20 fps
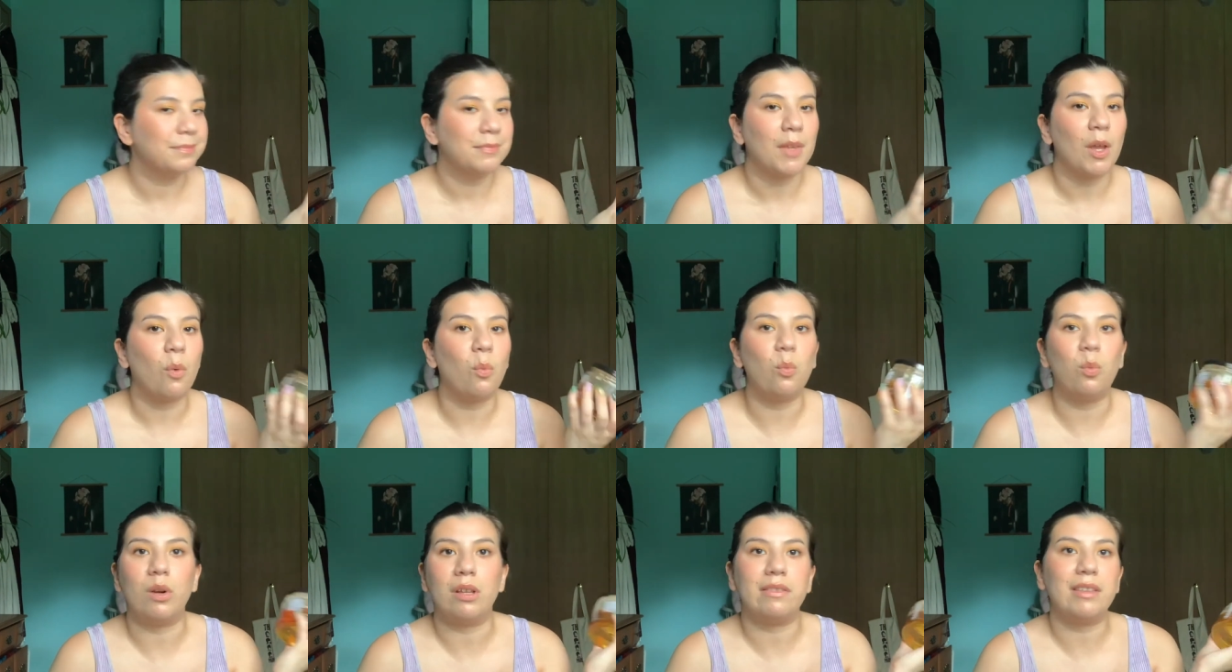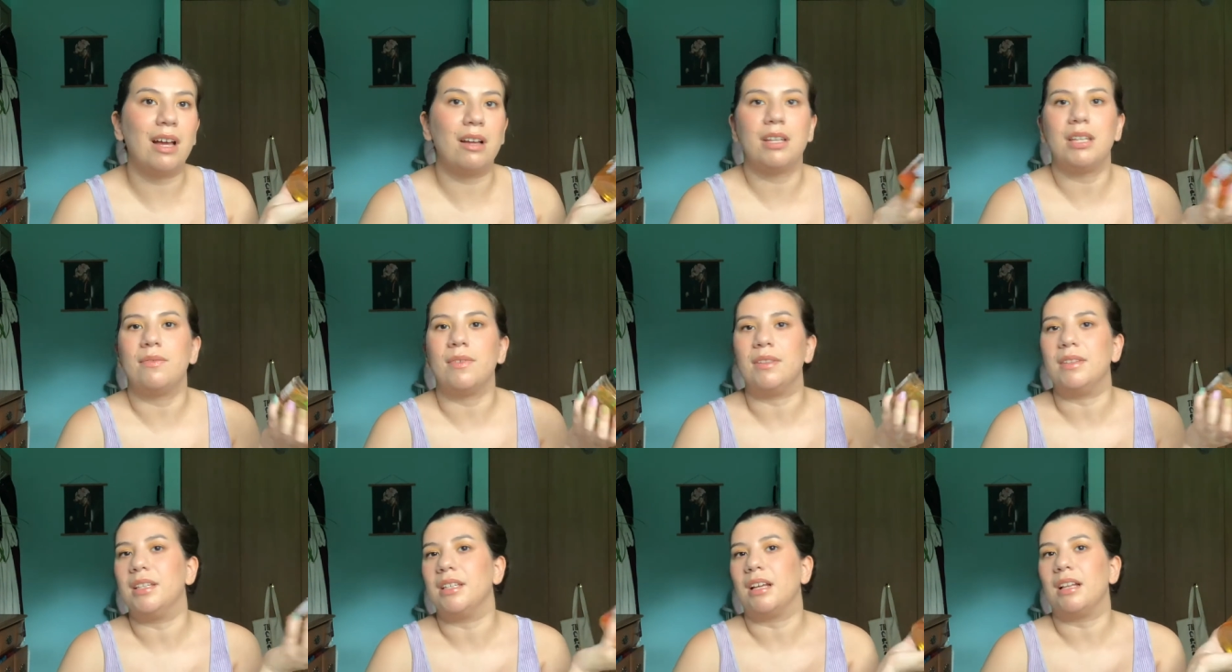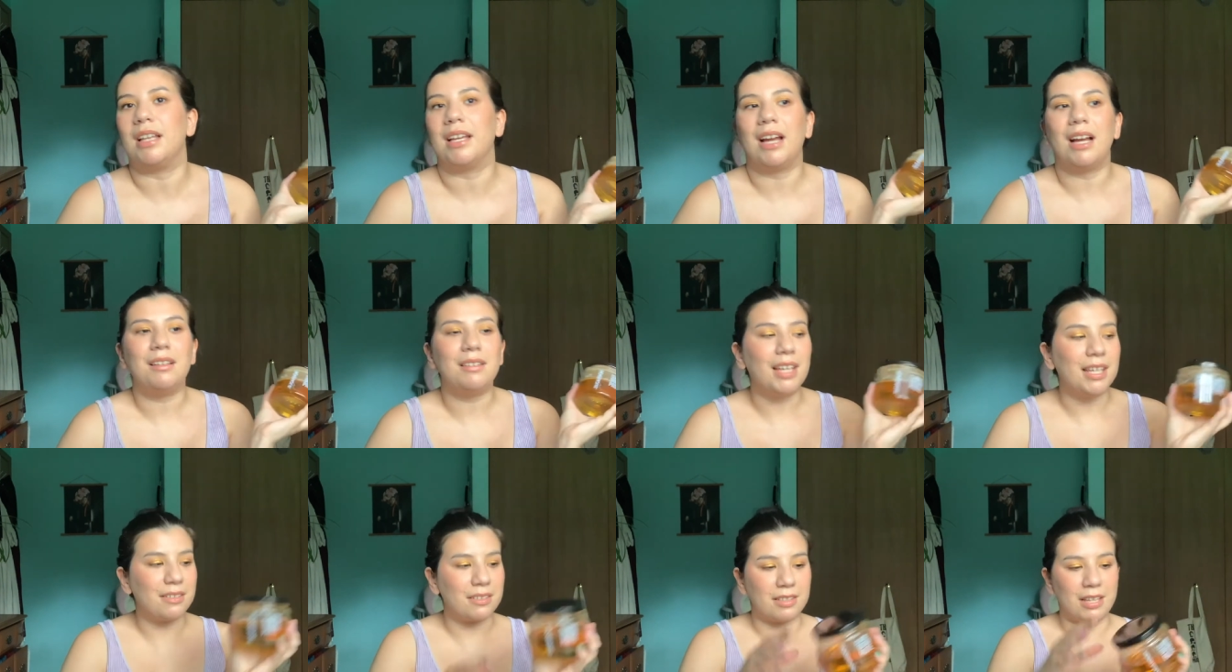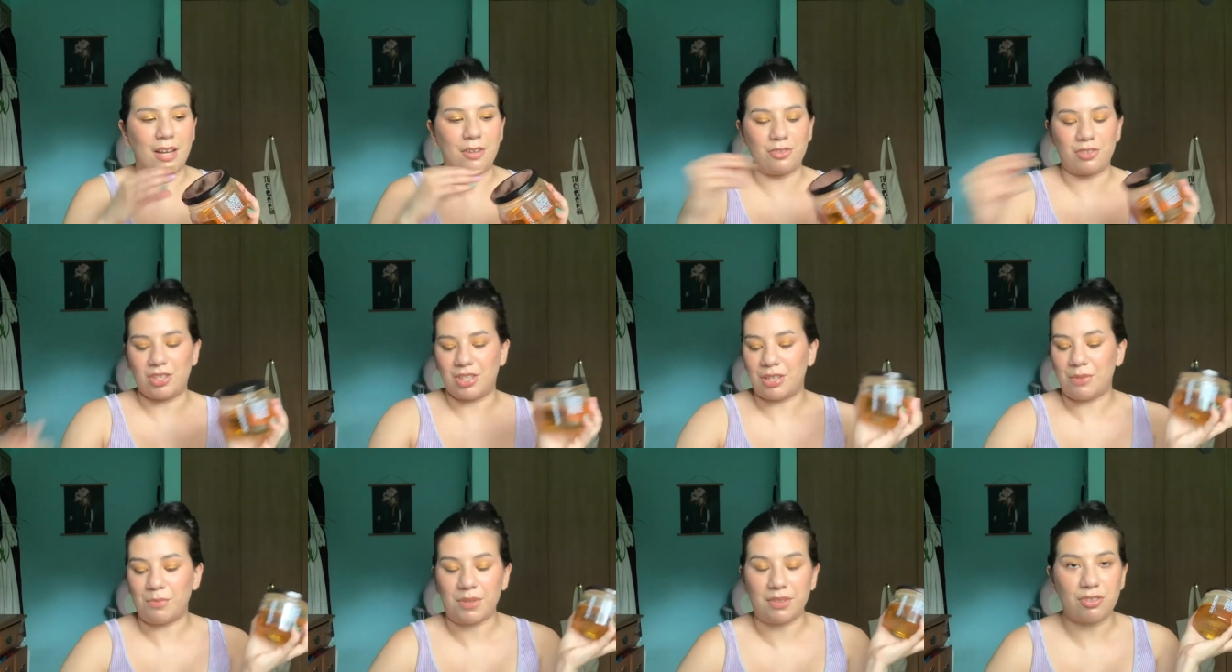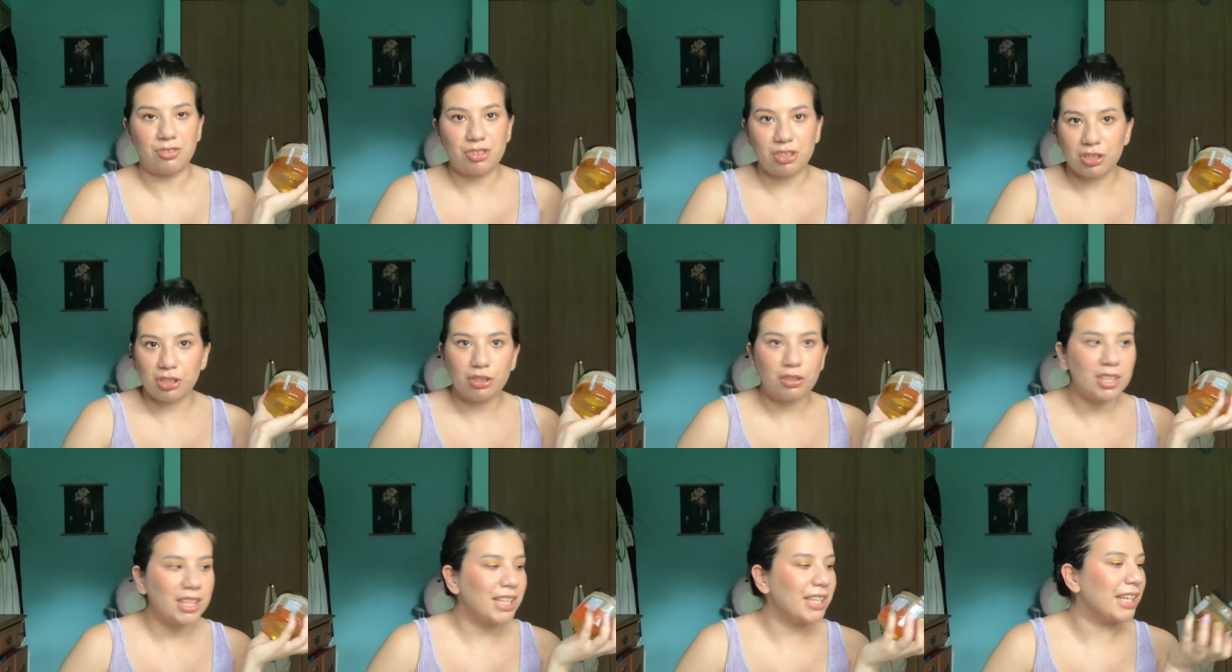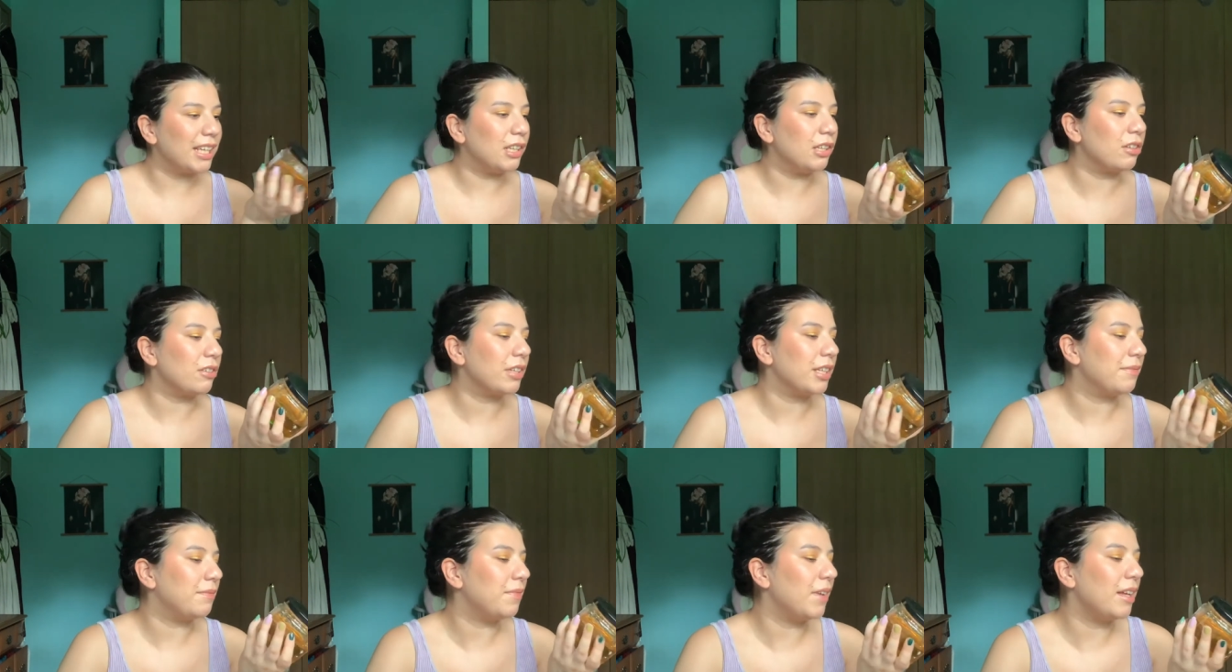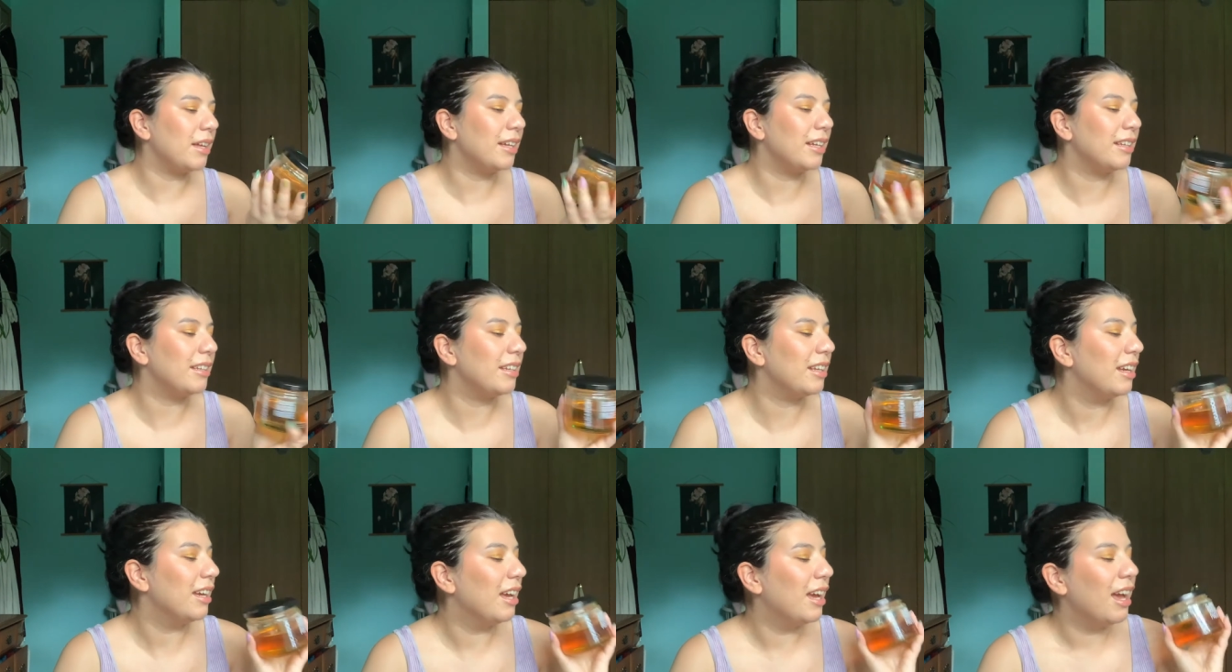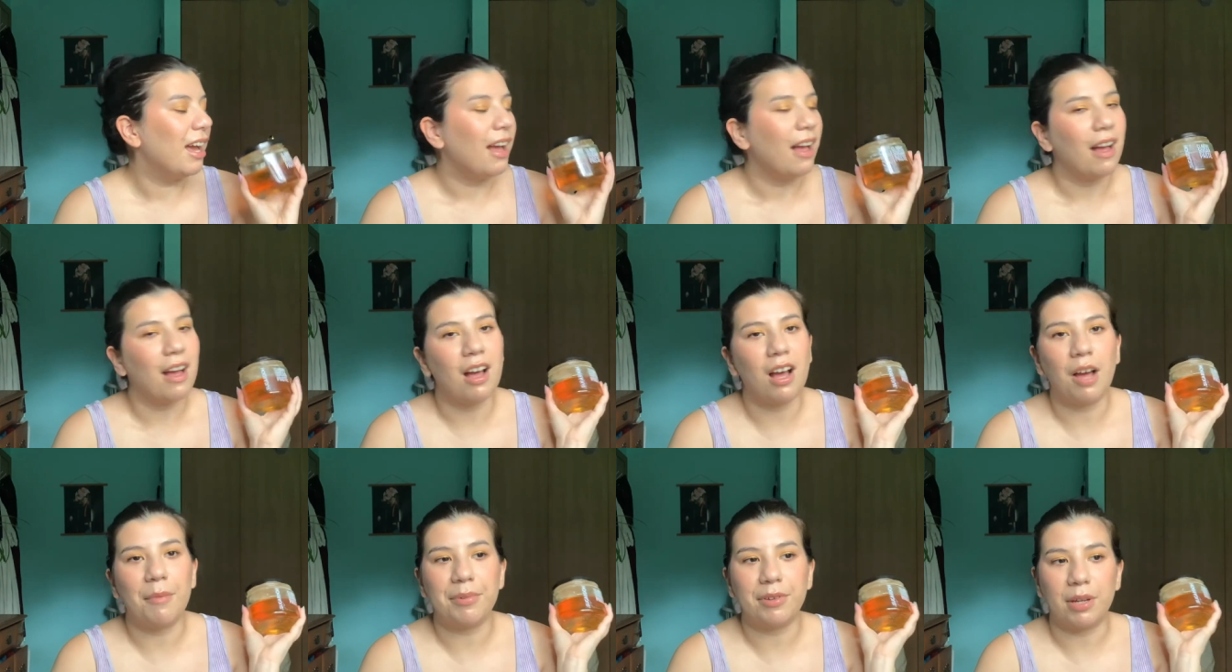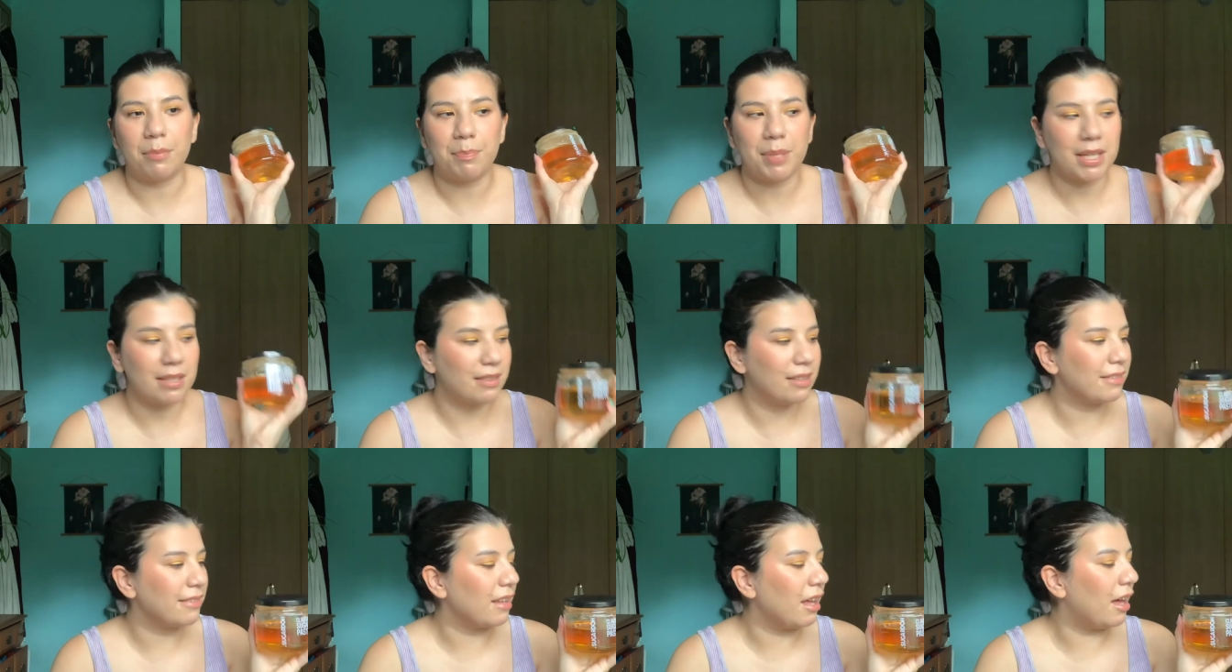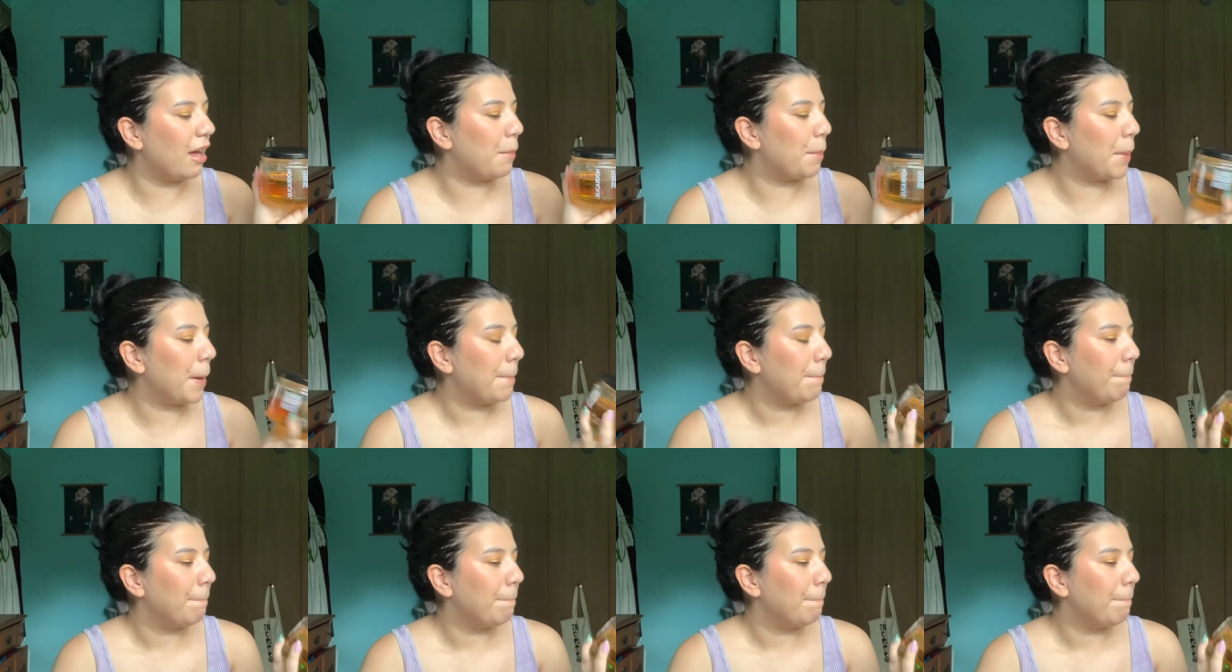without even thinking. Like, I liked how she was sugaring. It looked fun. Um, so I picked this up.